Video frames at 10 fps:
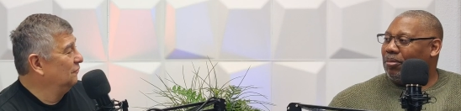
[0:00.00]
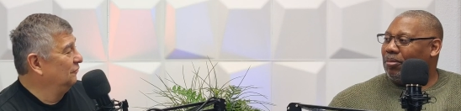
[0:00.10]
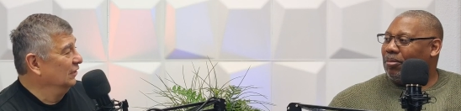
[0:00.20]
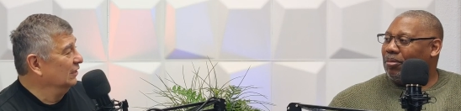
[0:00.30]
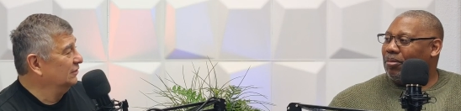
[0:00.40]
Speaker 1: we've
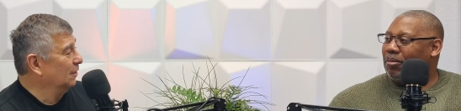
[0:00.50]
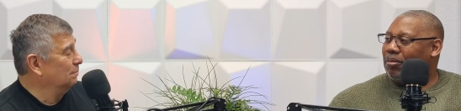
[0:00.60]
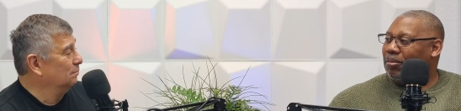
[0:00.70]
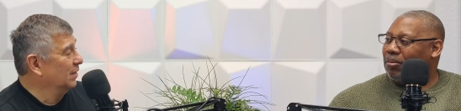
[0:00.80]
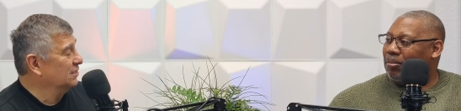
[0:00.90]
filled
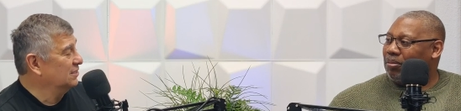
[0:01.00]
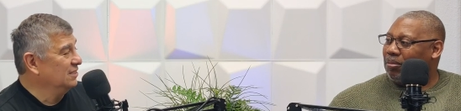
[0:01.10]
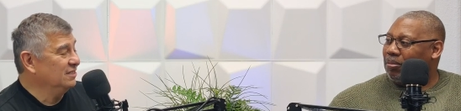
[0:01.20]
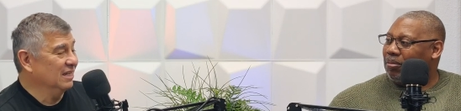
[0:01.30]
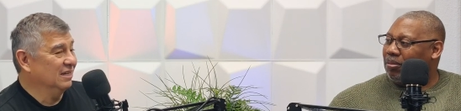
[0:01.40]
up
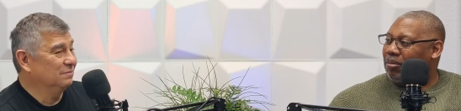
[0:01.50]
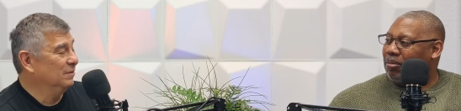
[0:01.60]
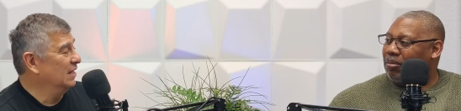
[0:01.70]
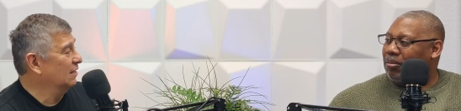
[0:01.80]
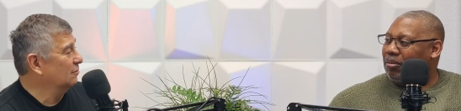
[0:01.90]
buses, and it's
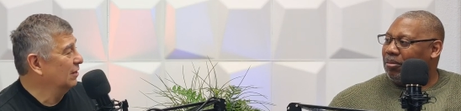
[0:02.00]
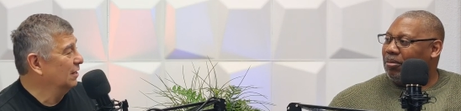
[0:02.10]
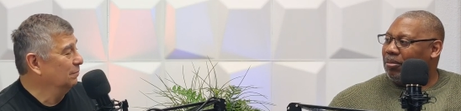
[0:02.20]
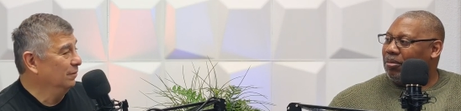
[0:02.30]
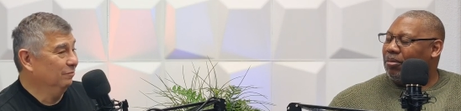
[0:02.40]
been
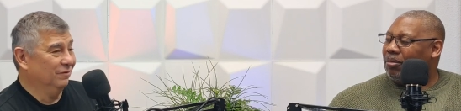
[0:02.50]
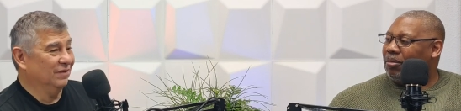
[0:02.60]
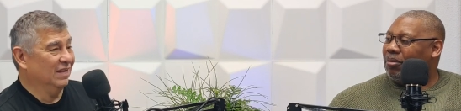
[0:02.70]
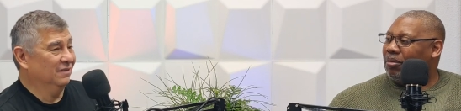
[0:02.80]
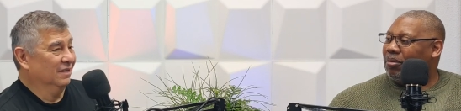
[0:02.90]
incredible.
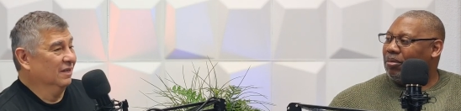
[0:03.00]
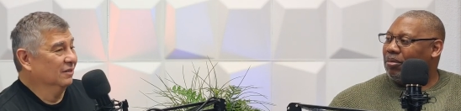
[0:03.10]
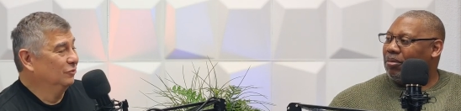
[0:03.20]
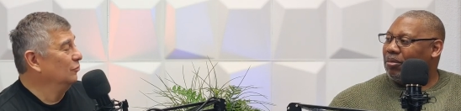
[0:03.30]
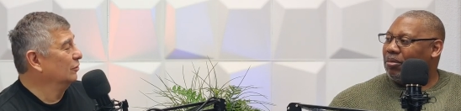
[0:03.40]
We've had
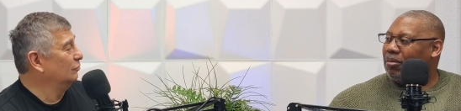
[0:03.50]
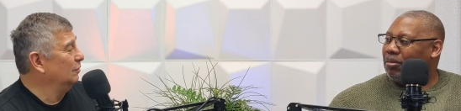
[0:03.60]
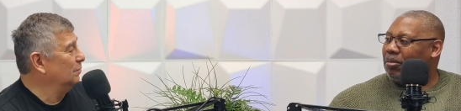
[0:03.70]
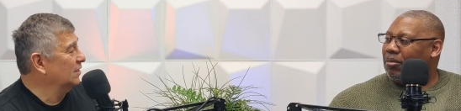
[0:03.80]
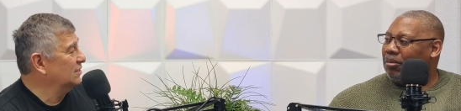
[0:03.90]
two or
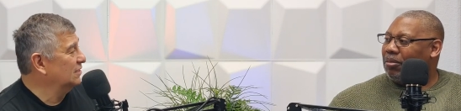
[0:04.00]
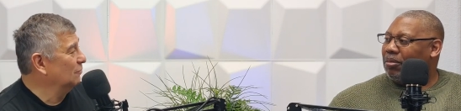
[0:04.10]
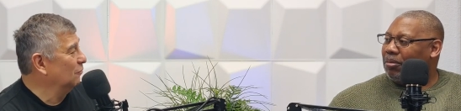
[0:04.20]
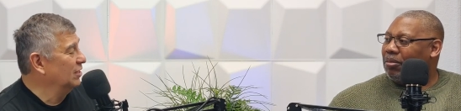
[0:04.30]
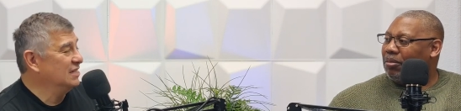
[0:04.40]
three
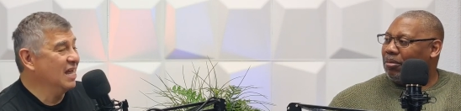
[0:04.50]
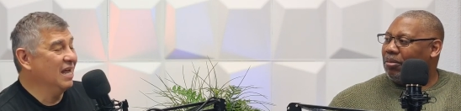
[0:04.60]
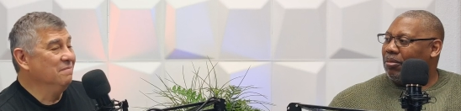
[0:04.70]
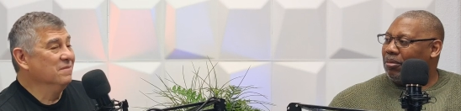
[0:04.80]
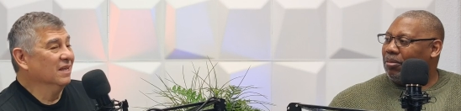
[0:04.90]
buses at one
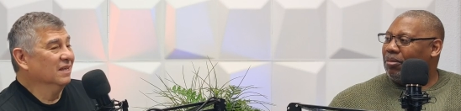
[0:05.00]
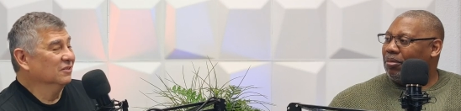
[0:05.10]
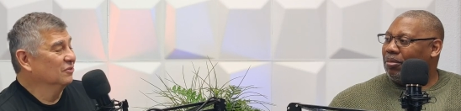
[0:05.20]
time.